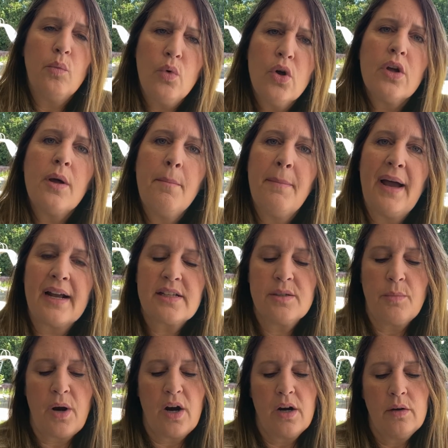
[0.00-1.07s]
We'll come back
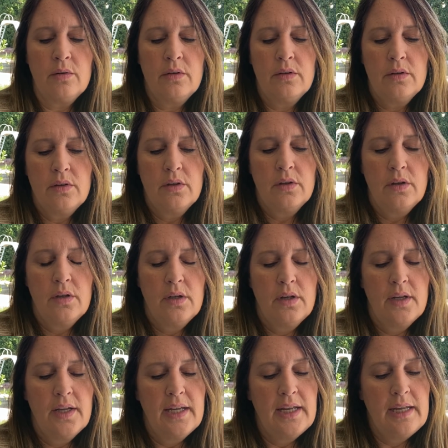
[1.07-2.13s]
tomorrow.
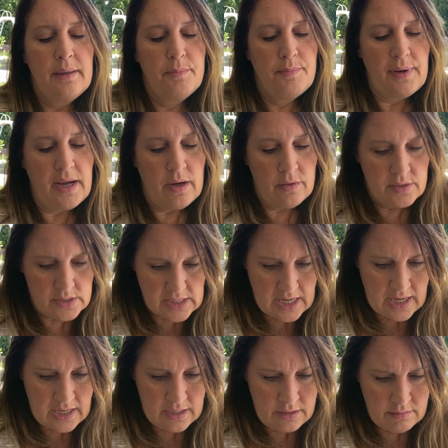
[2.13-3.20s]
He bowed his
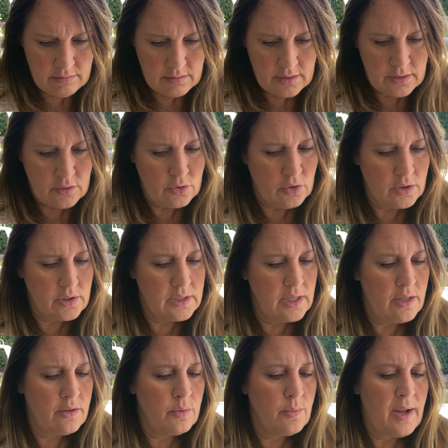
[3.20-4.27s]
head and looked the
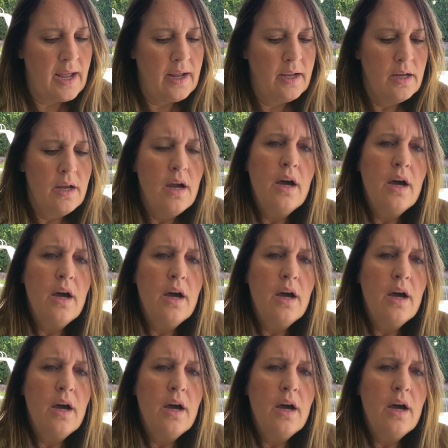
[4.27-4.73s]
other way.